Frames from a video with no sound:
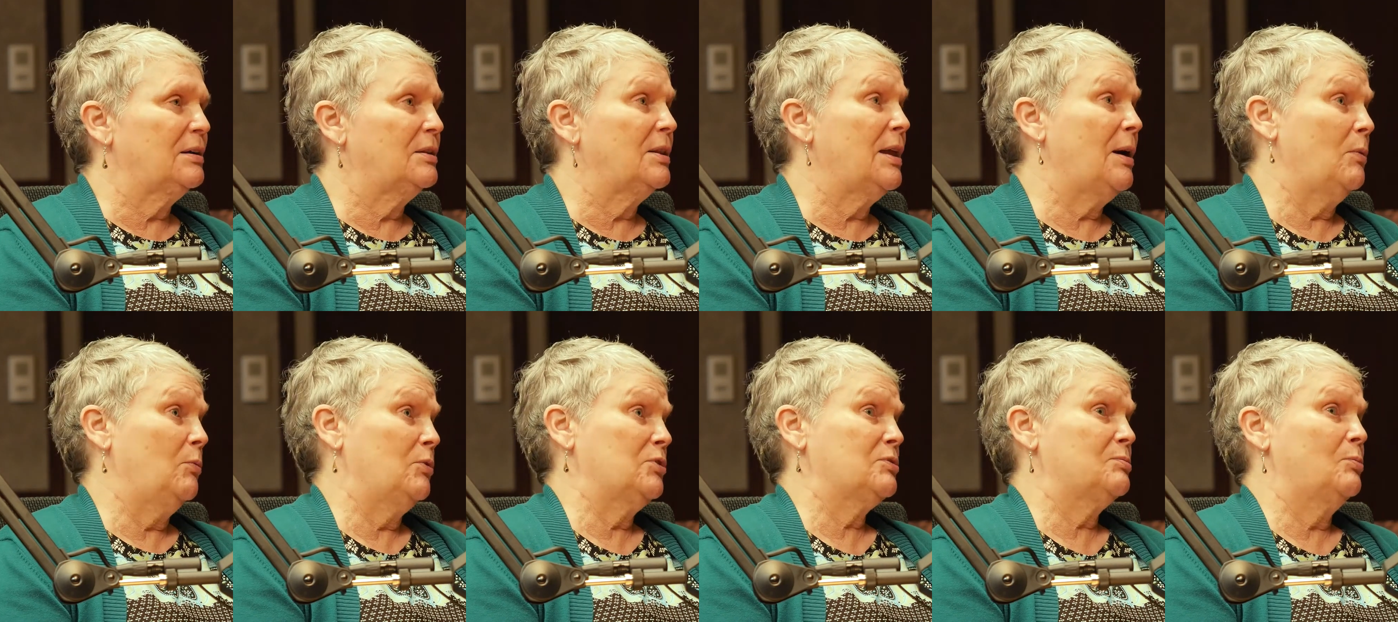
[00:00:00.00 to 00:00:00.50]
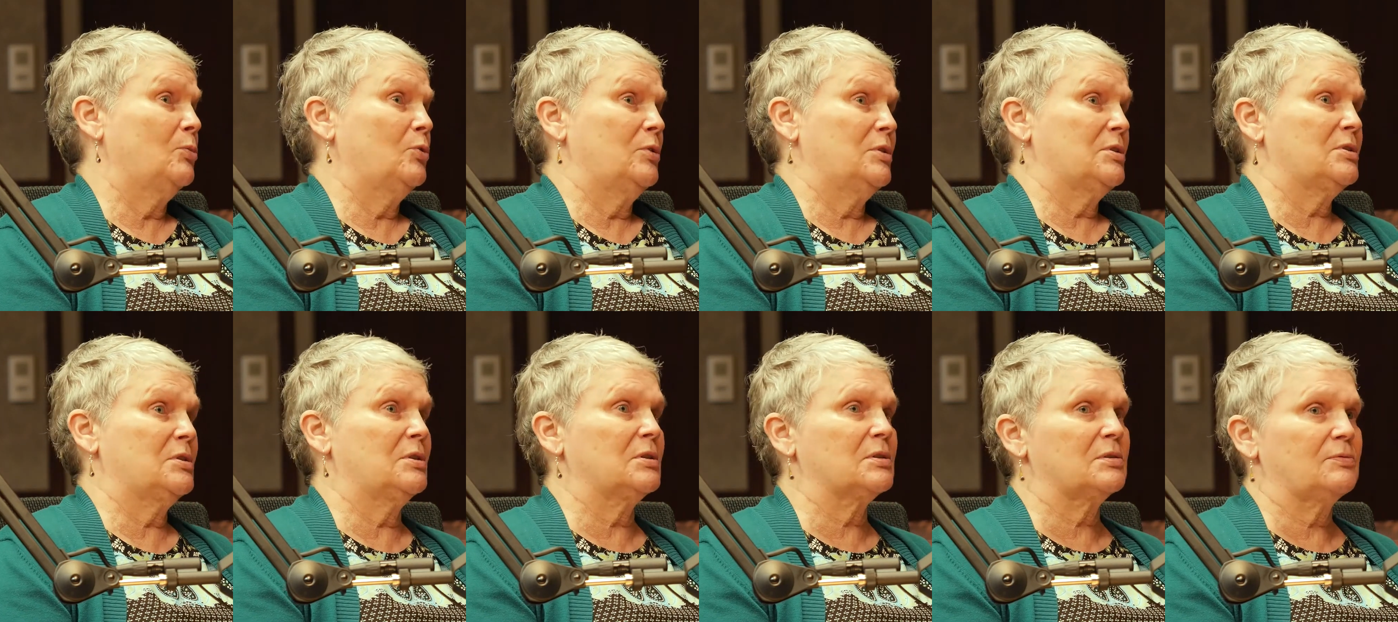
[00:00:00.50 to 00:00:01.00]
And that was
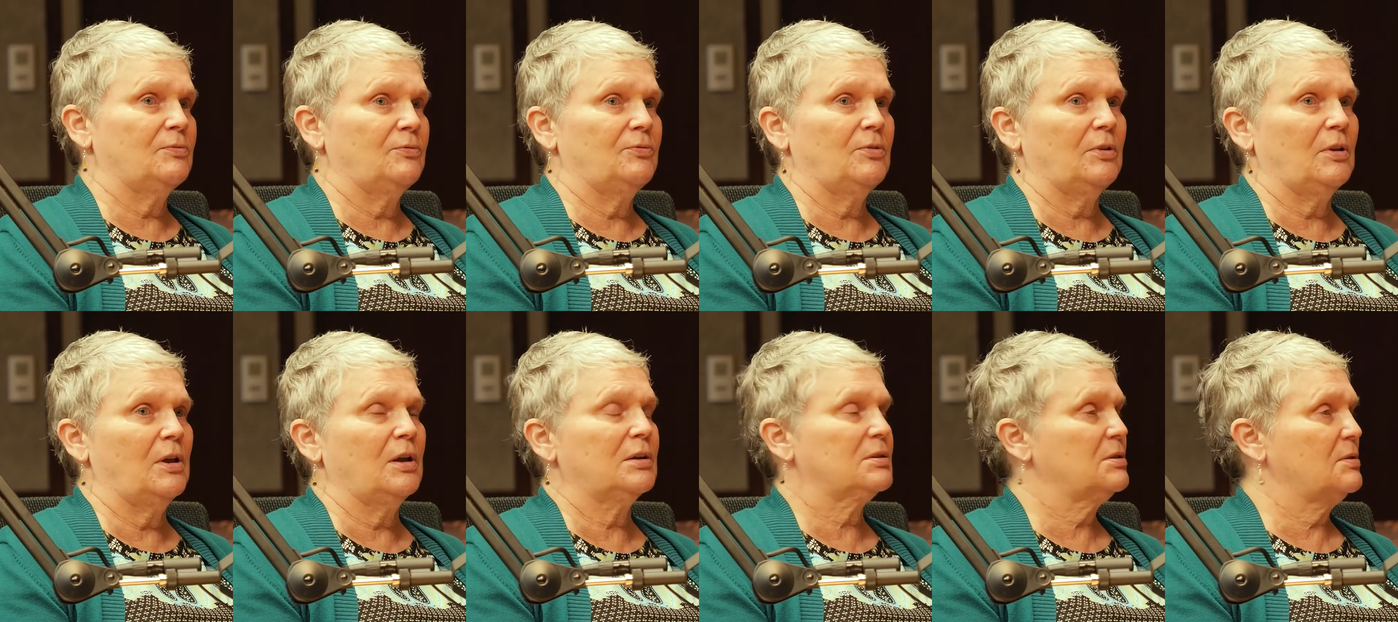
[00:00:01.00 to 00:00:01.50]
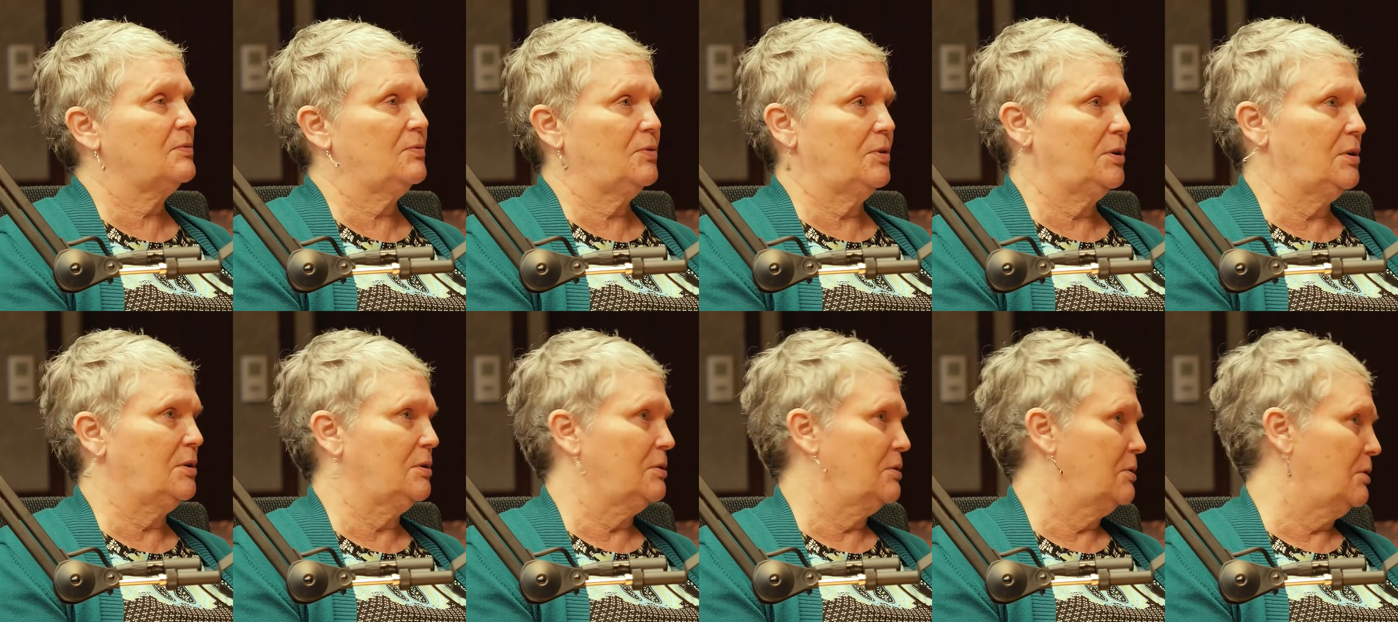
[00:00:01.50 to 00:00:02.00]
Morris's
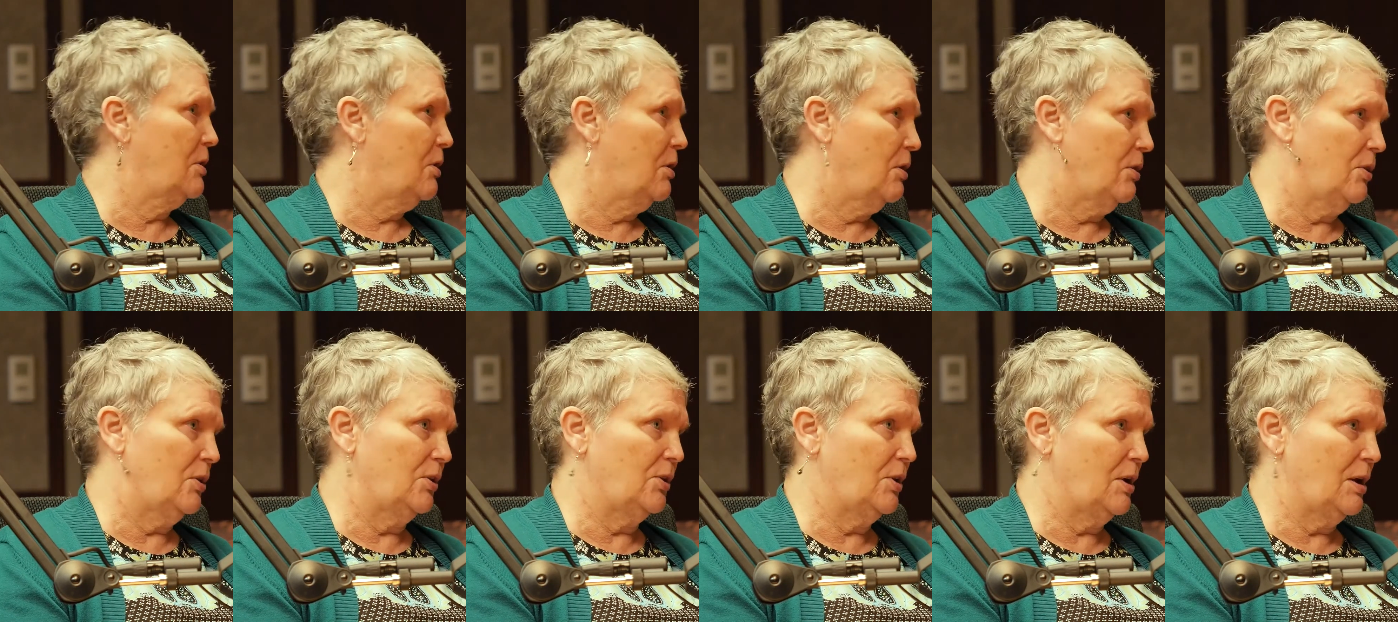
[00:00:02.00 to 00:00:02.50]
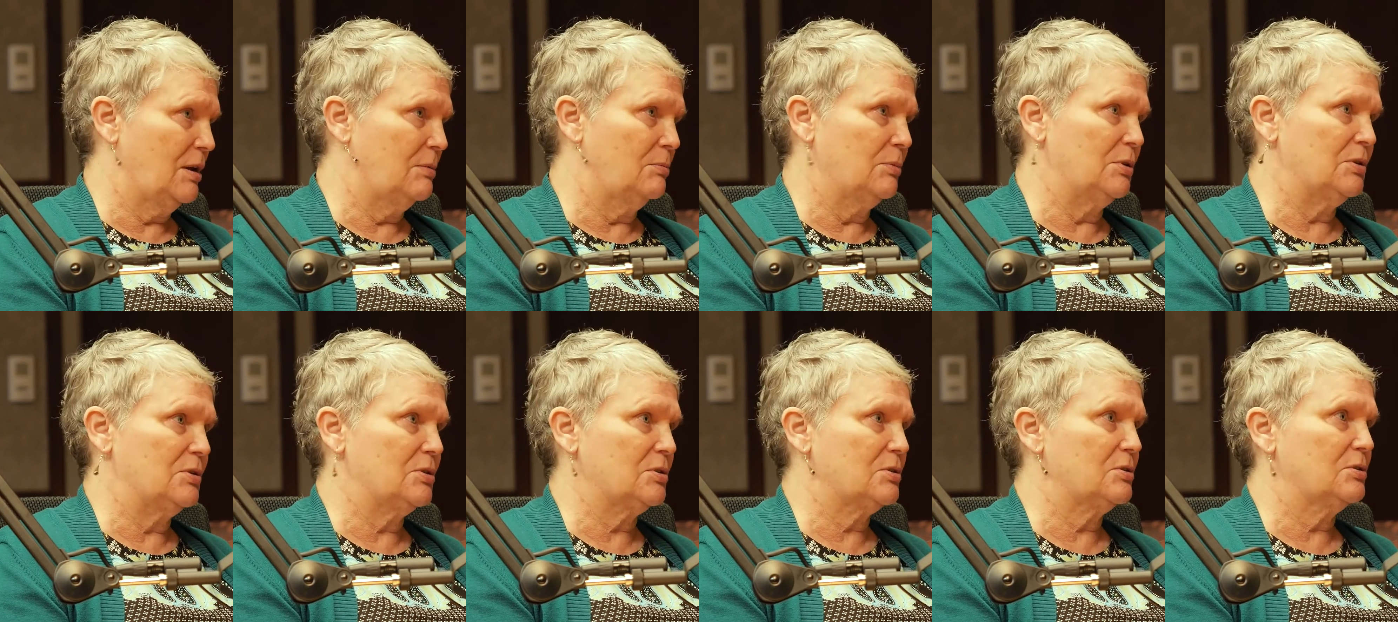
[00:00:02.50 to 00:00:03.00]
philosophy all the time
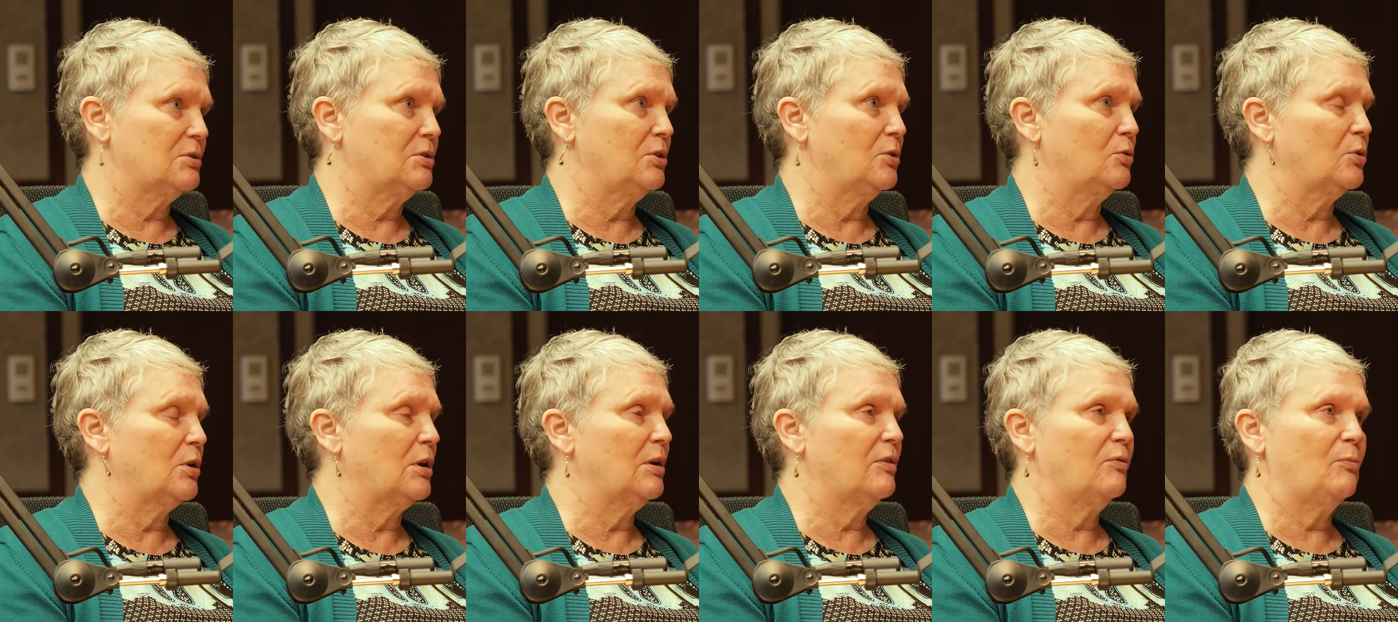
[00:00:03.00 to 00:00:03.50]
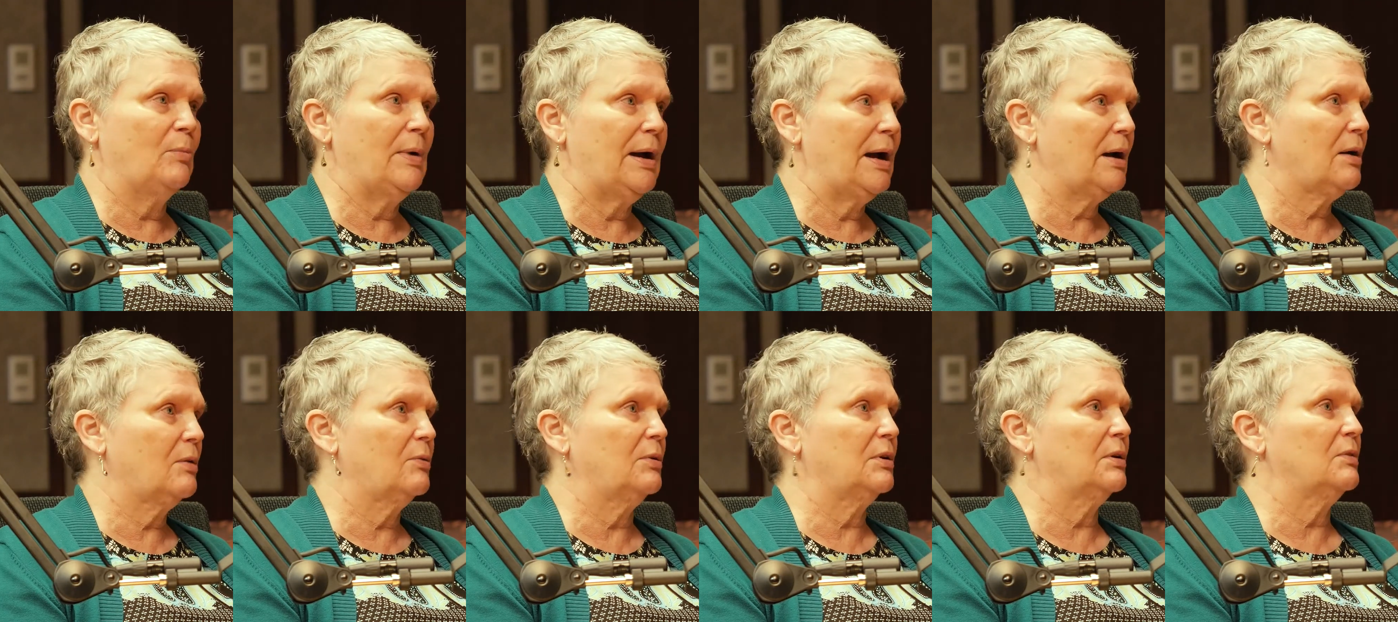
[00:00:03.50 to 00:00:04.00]
is, give
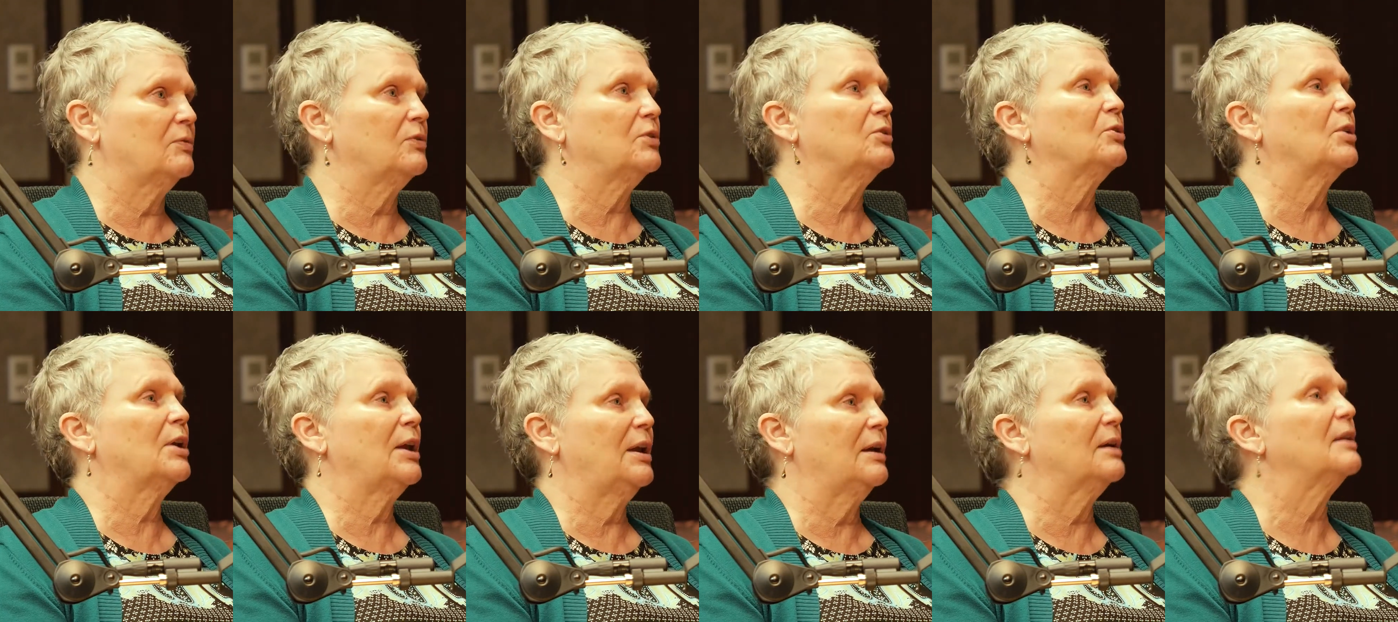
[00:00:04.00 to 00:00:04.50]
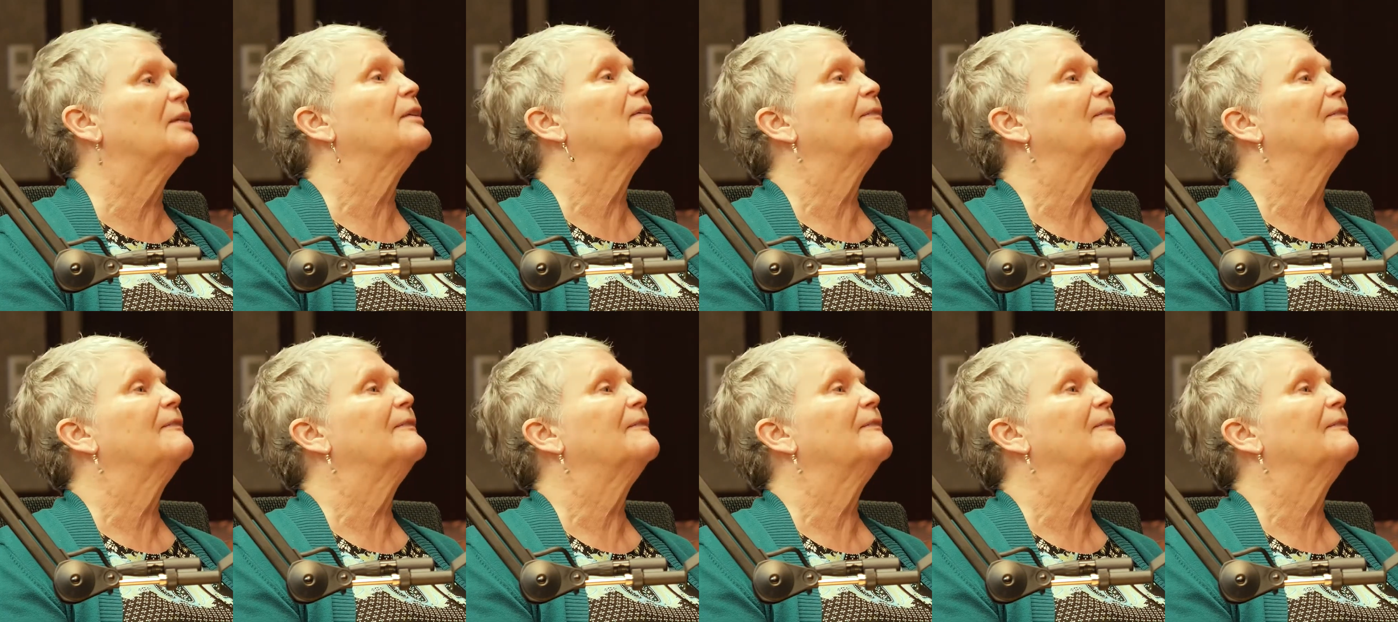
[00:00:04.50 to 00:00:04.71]
back whenever you can.